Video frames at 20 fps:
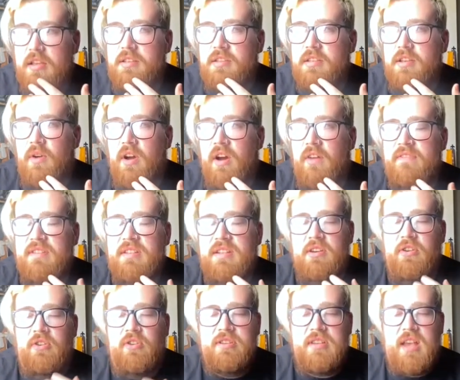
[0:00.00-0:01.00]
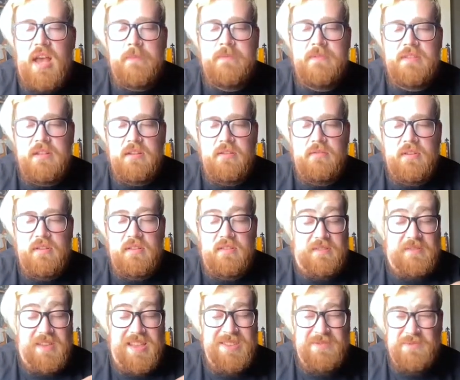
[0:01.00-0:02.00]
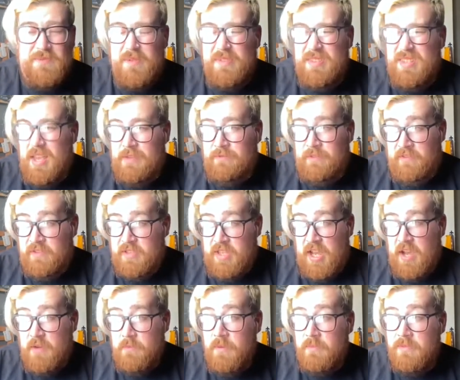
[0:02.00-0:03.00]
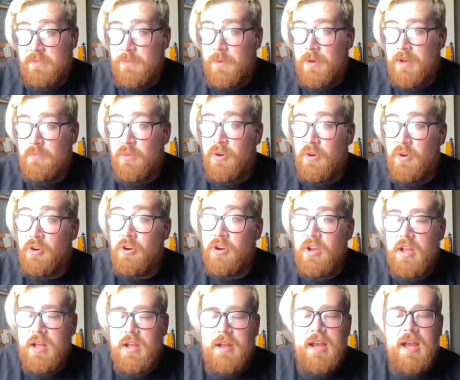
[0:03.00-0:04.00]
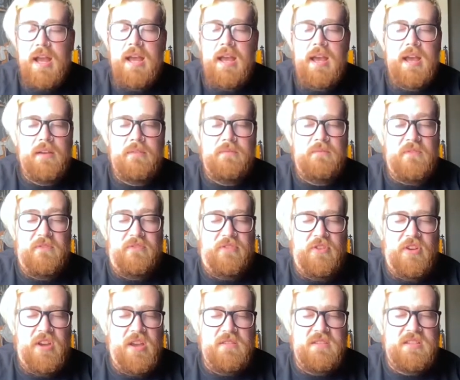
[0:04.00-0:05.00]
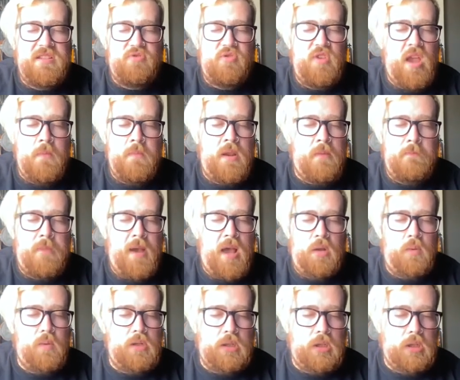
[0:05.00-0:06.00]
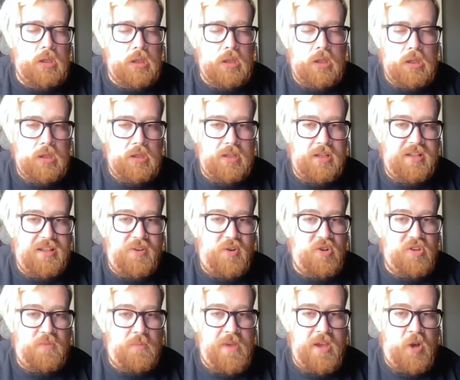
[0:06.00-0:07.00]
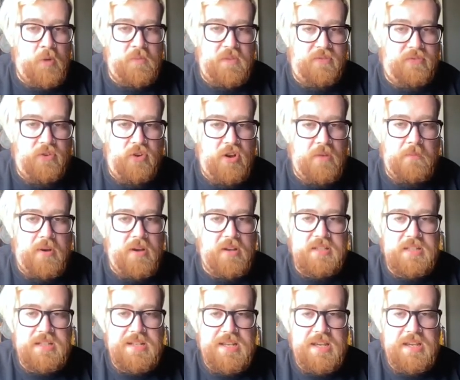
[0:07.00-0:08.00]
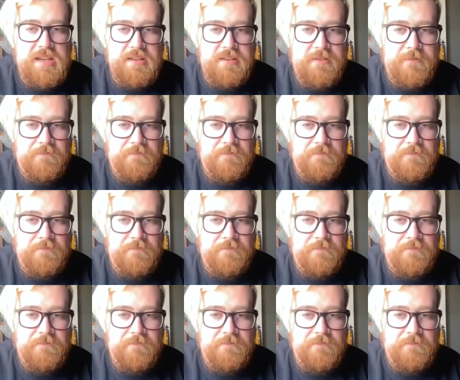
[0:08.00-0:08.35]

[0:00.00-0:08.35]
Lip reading: So obviously us absolutely, I could have, I can't remember, probably more, fucking screaming and bellowing at her to pick up the fucking box of tea.